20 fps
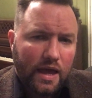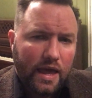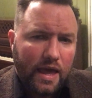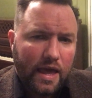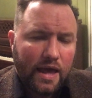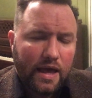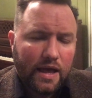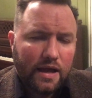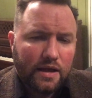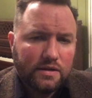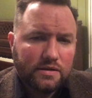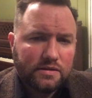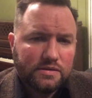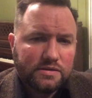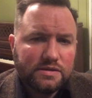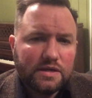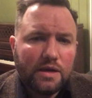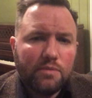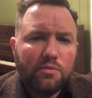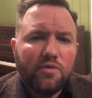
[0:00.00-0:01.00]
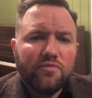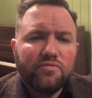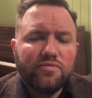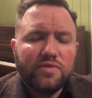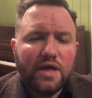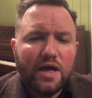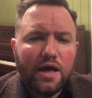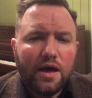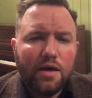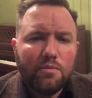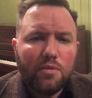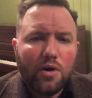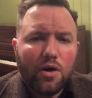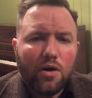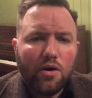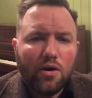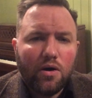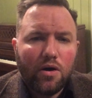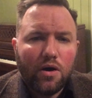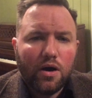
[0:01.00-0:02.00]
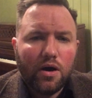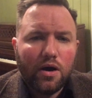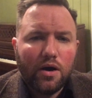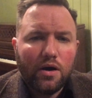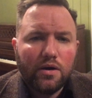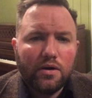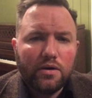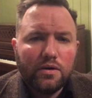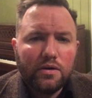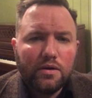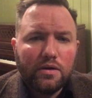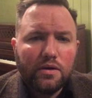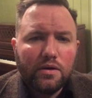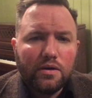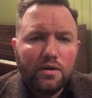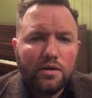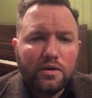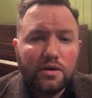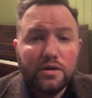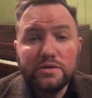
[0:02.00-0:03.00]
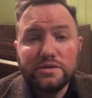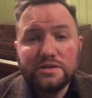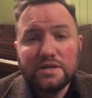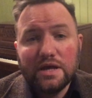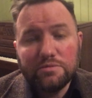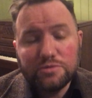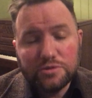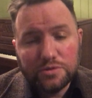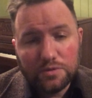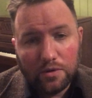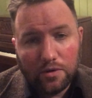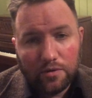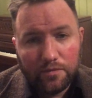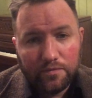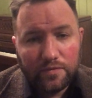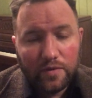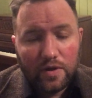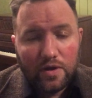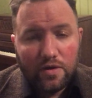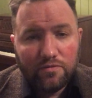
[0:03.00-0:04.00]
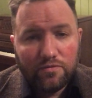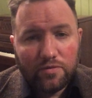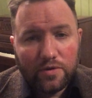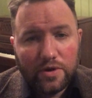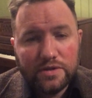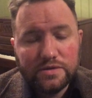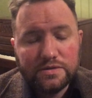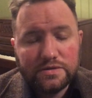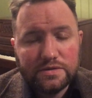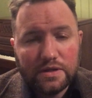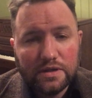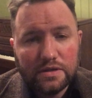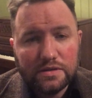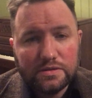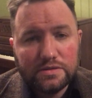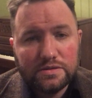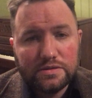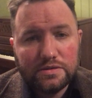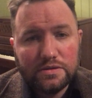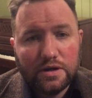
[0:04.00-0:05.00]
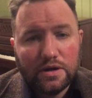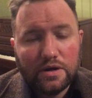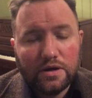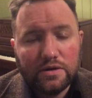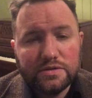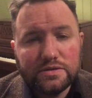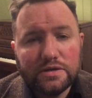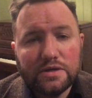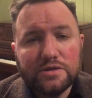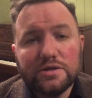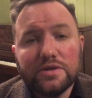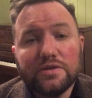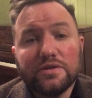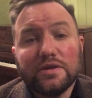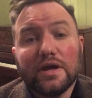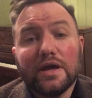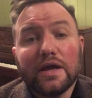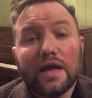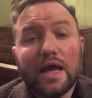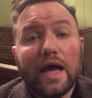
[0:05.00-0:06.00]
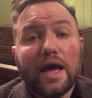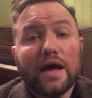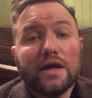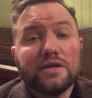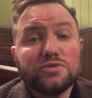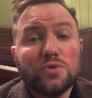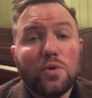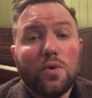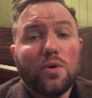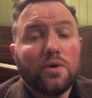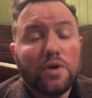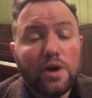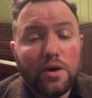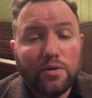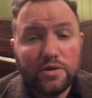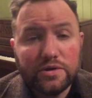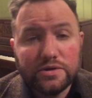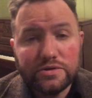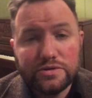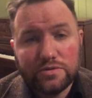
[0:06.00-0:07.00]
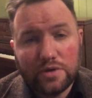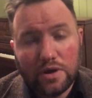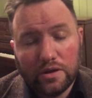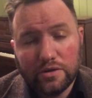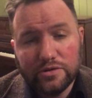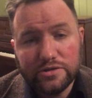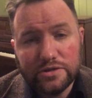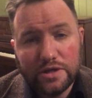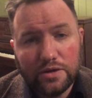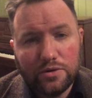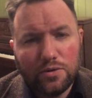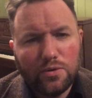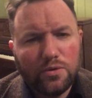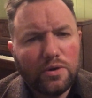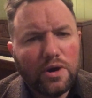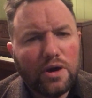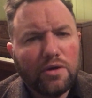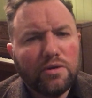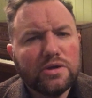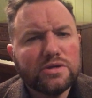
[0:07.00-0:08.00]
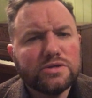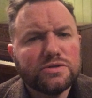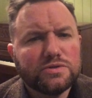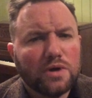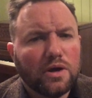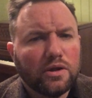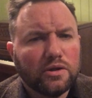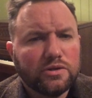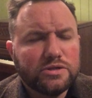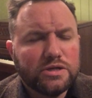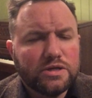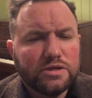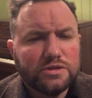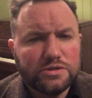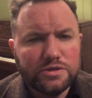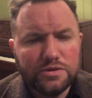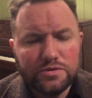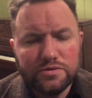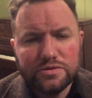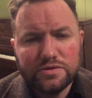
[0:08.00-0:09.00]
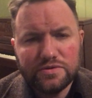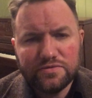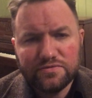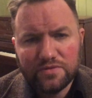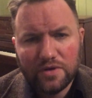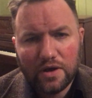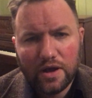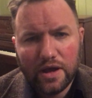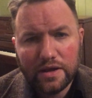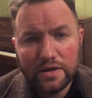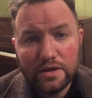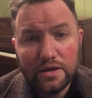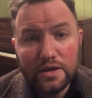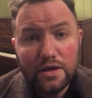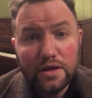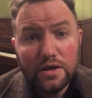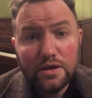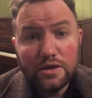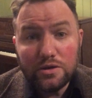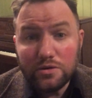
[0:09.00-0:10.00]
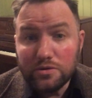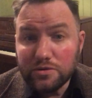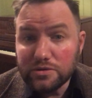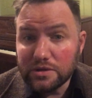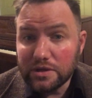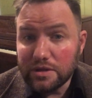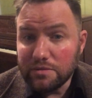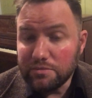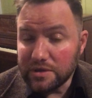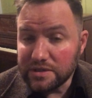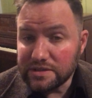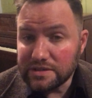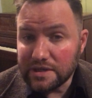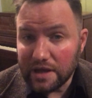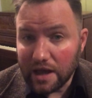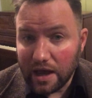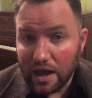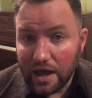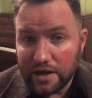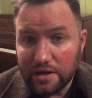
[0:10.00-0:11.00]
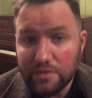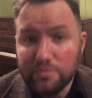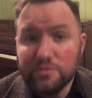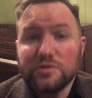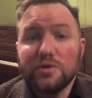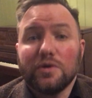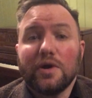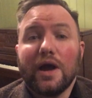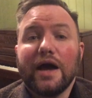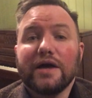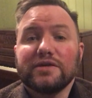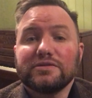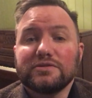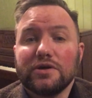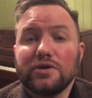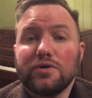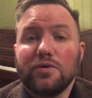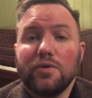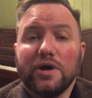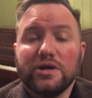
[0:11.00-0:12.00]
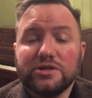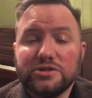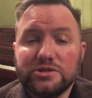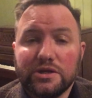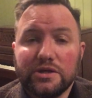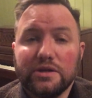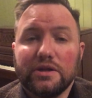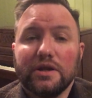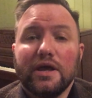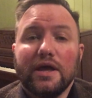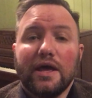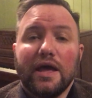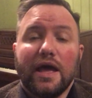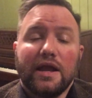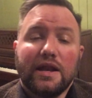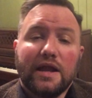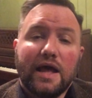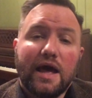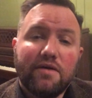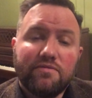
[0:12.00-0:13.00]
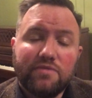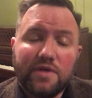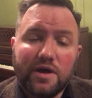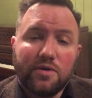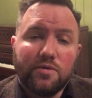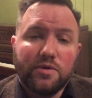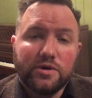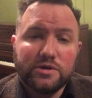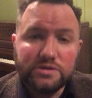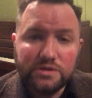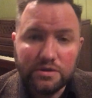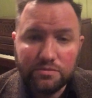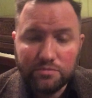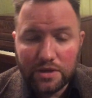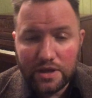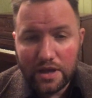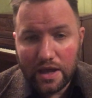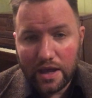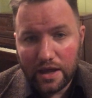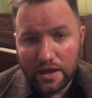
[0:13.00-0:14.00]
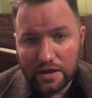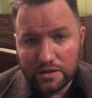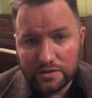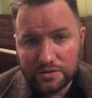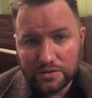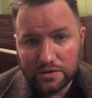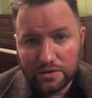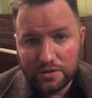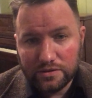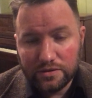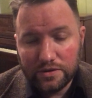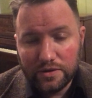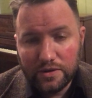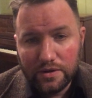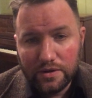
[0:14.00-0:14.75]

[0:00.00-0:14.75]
and some of them are conceptual. For instance, there's such a thing as horary astrology, and horary astrology is used to find usually missing items or ask a question and have that question be answered.